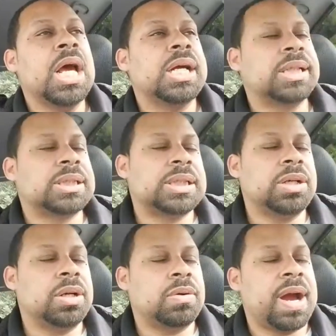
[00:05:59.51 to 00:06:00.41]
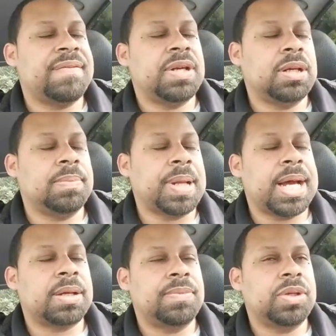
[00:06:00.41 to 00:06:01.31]
because the center of gravity of the
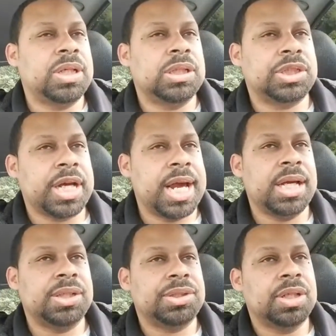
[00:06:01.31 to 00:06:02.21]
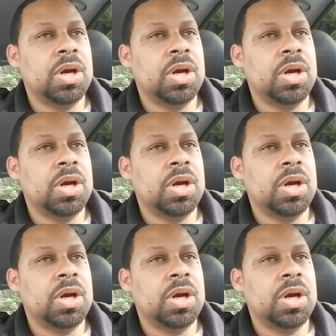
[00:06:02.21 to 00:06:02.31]
black community changed,